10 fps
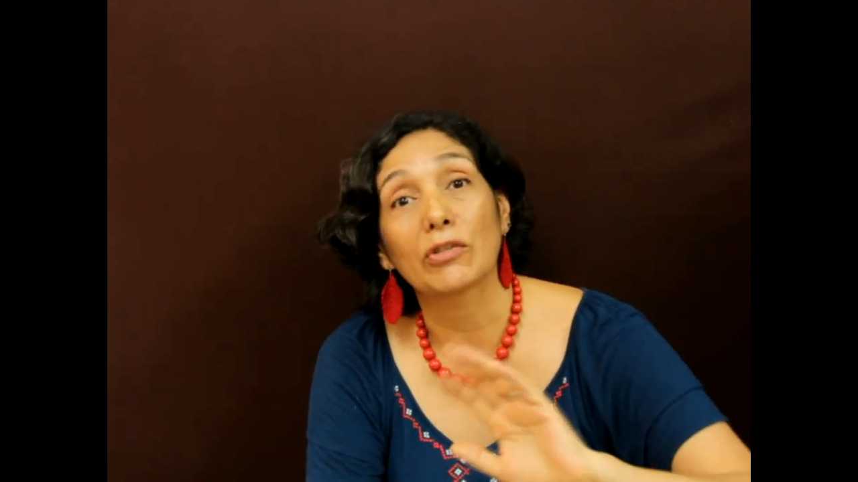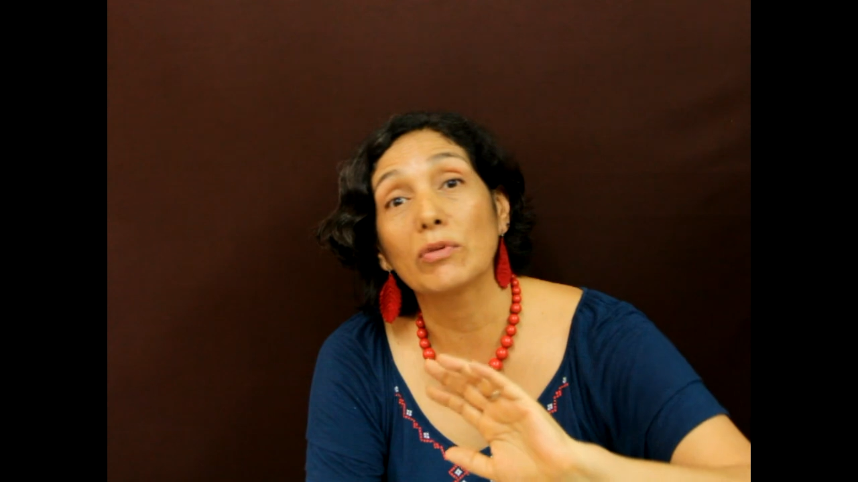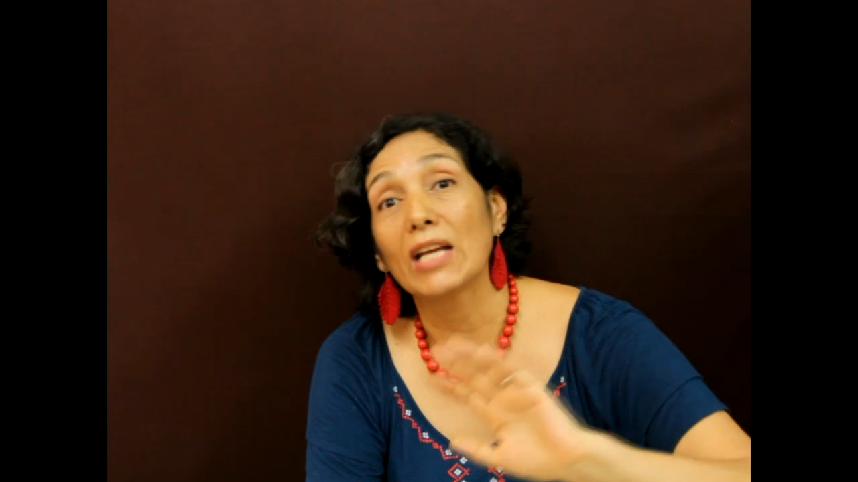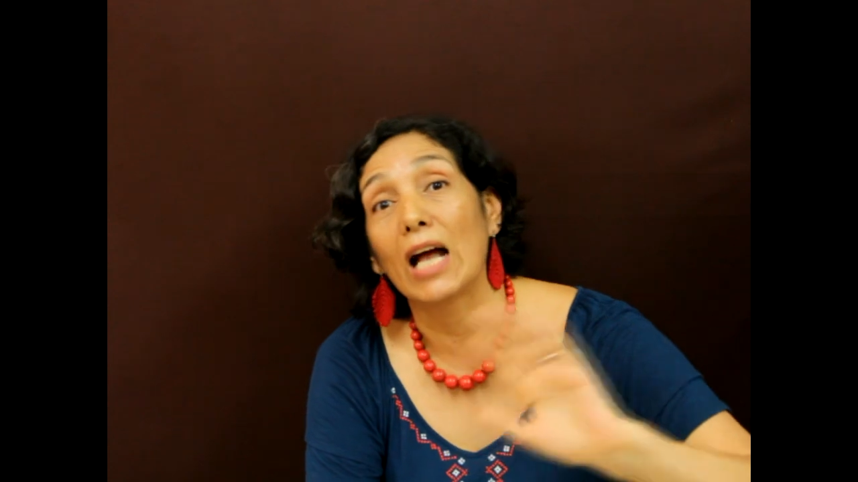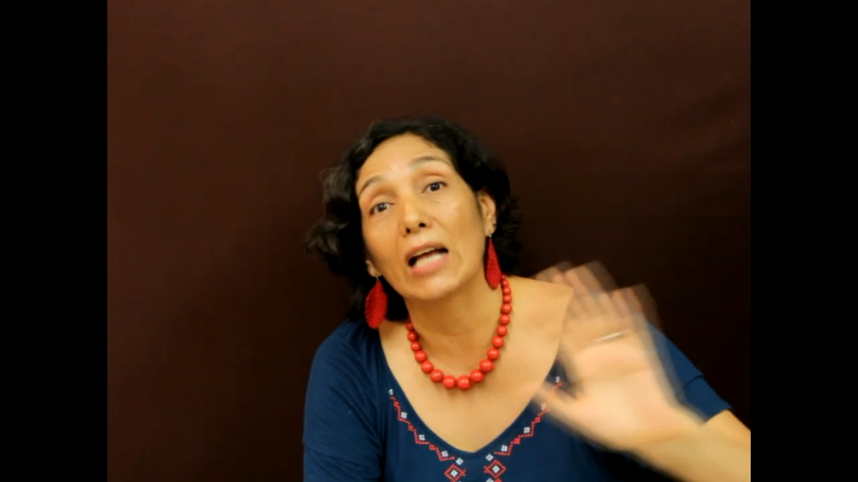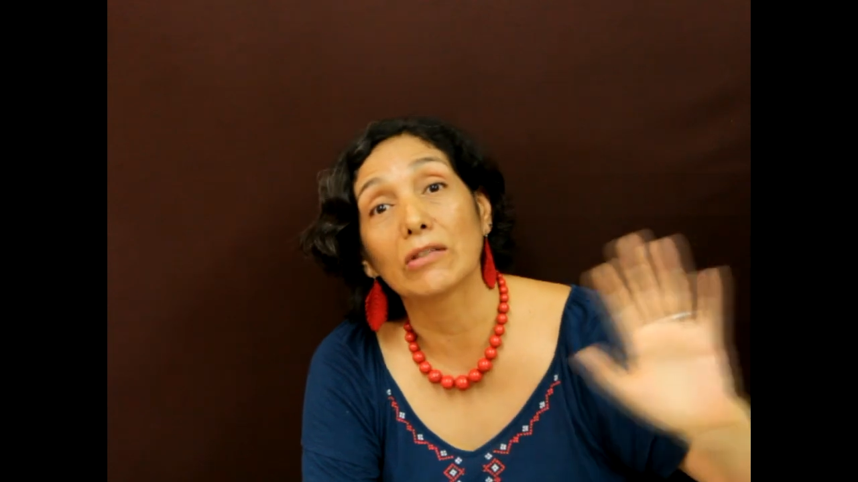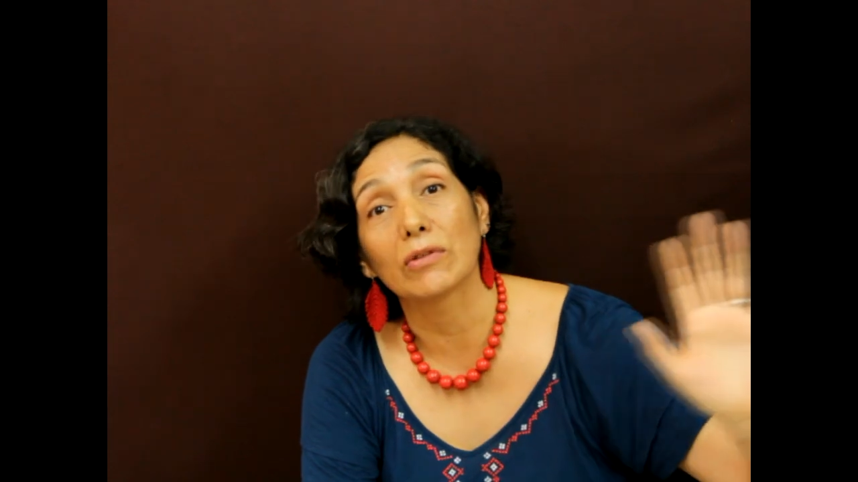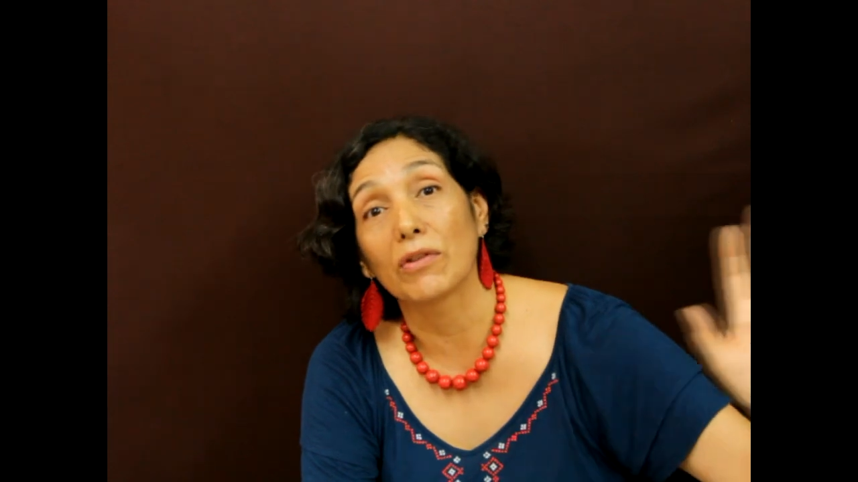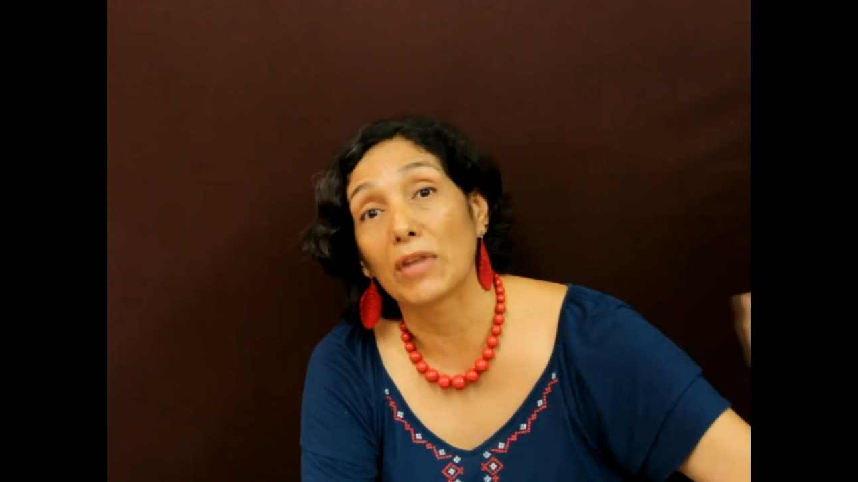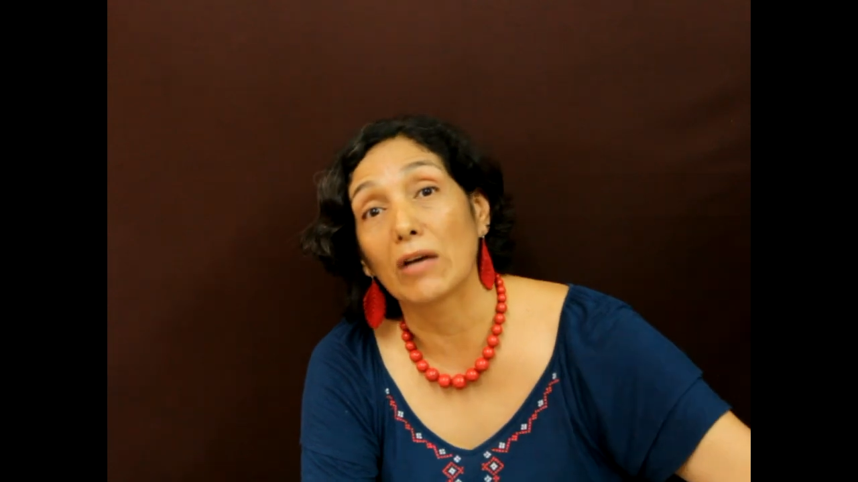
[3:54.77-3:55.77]

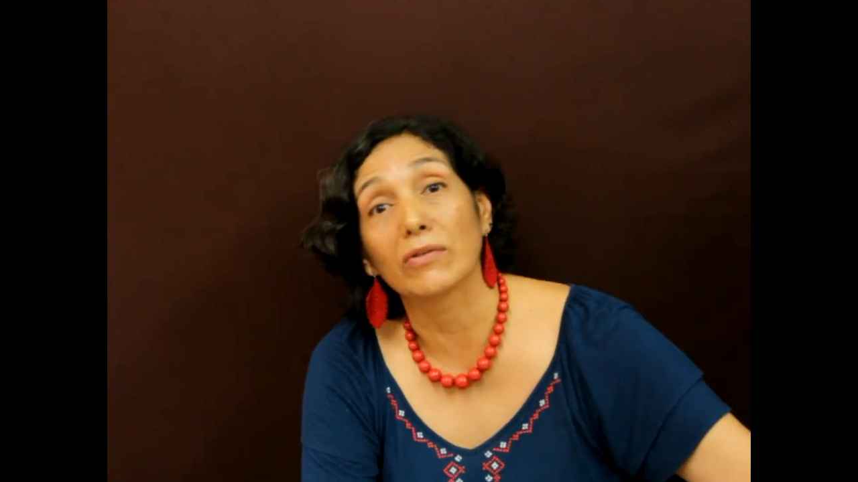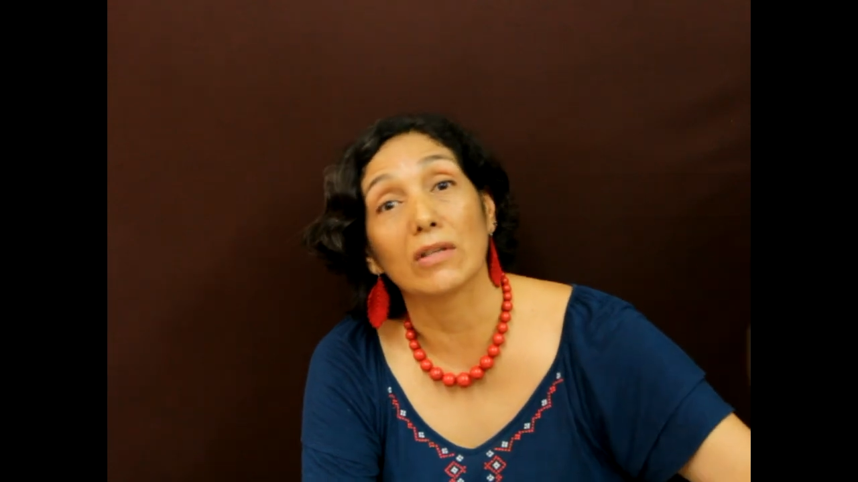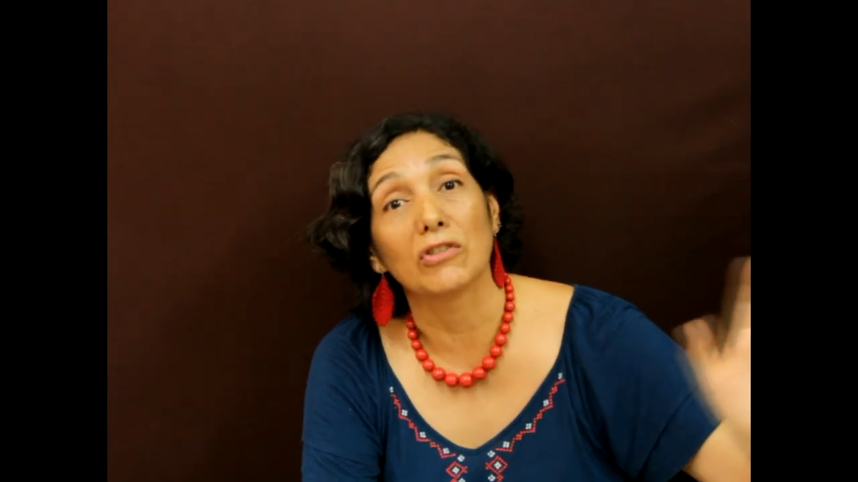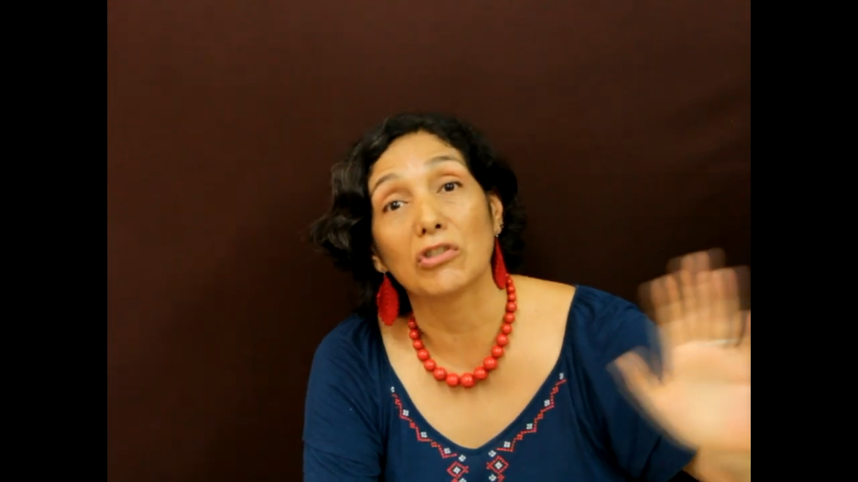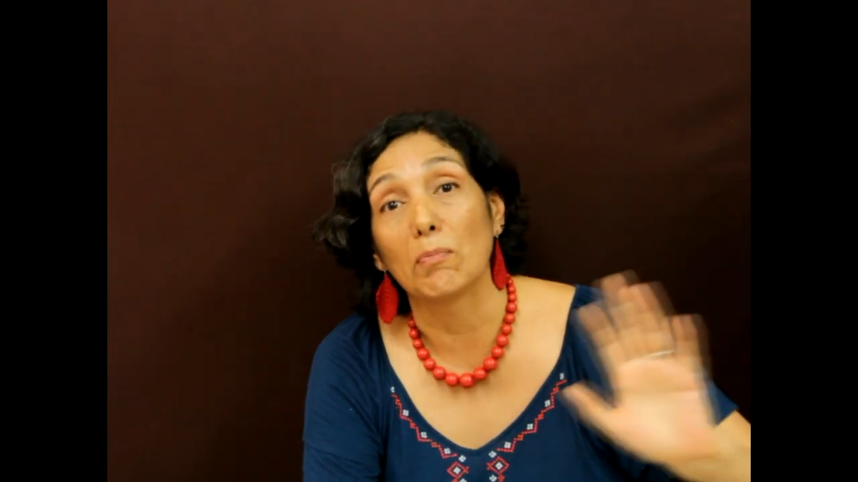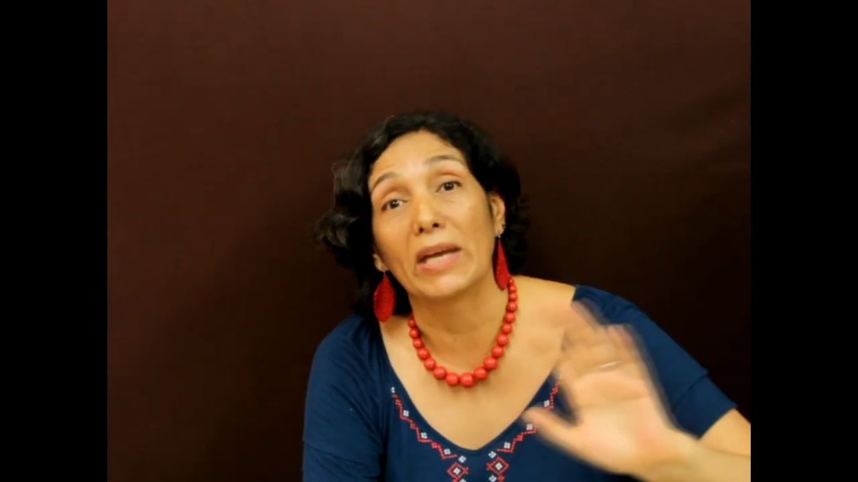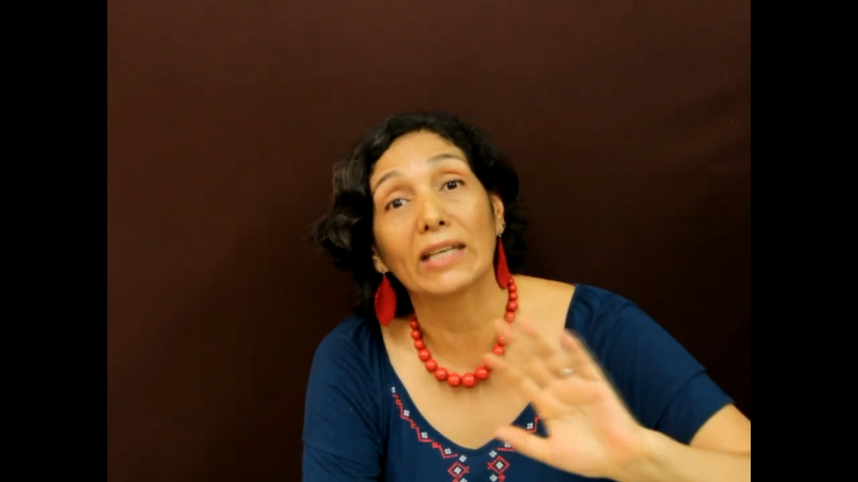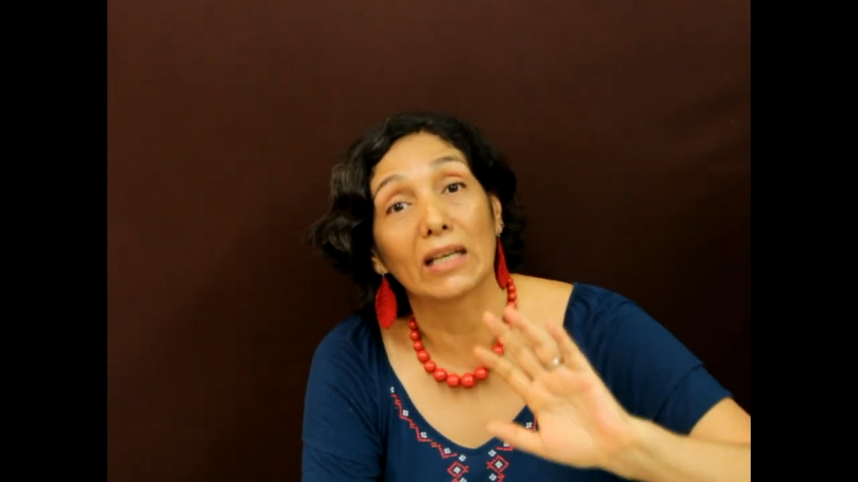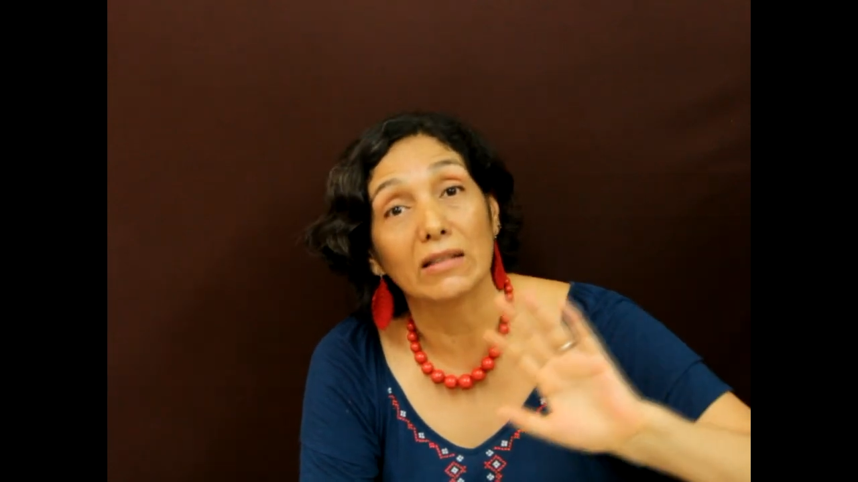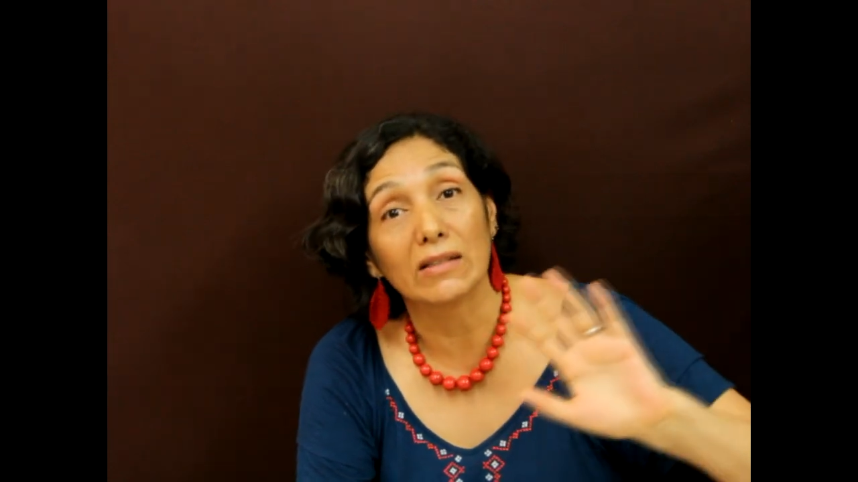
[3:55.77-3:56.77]
300,000
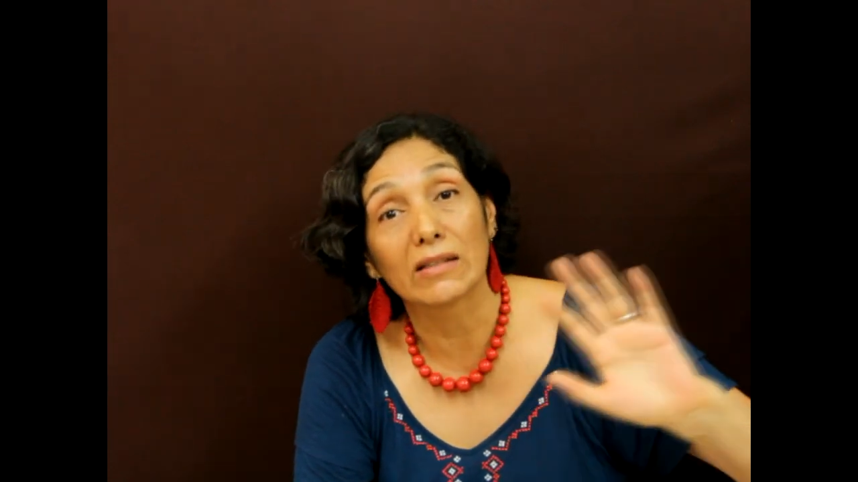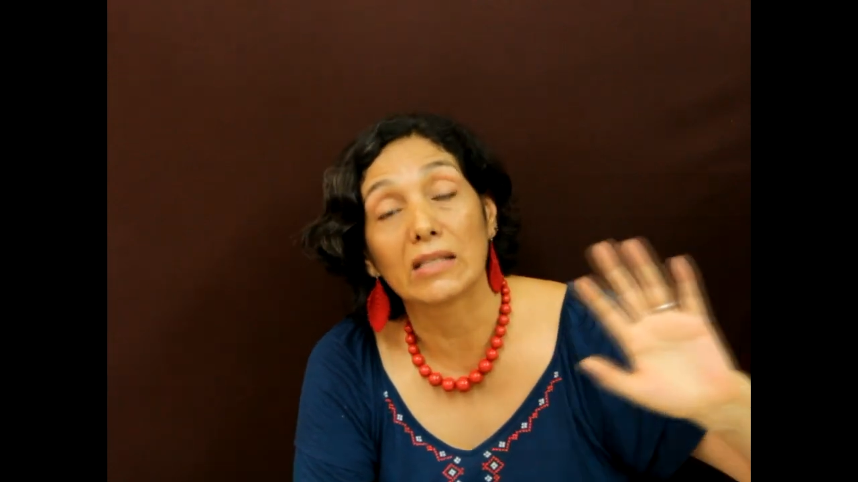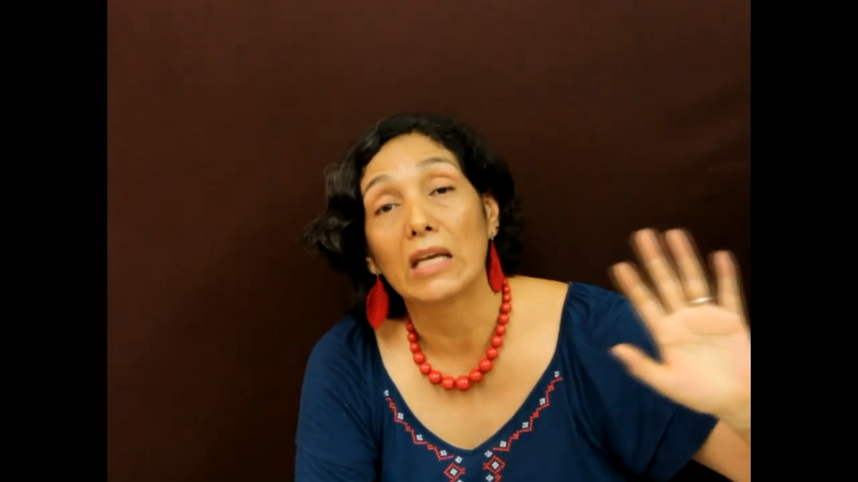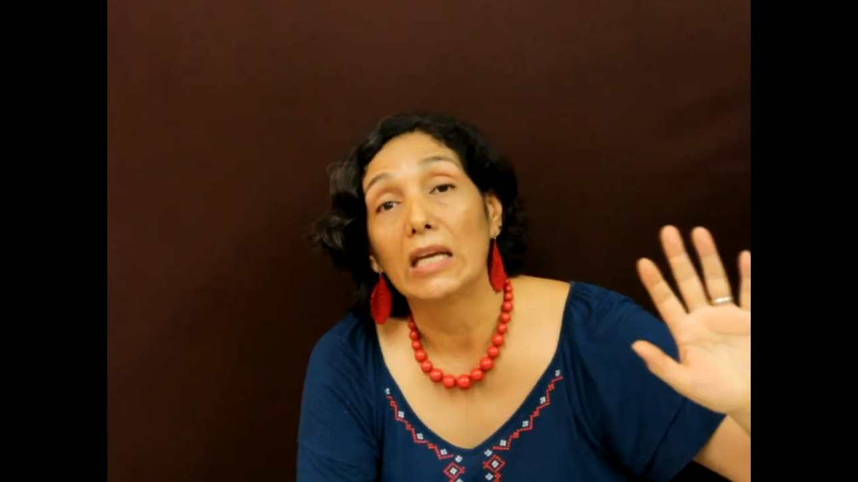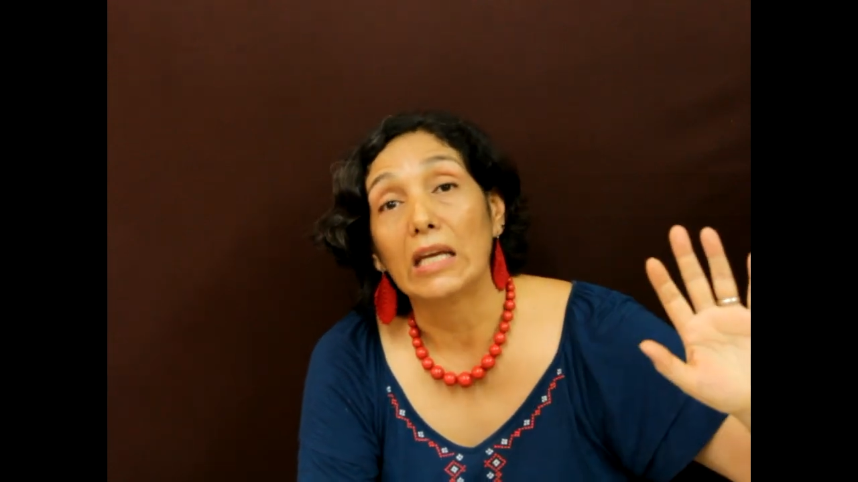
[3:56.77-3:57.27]
Jamaicans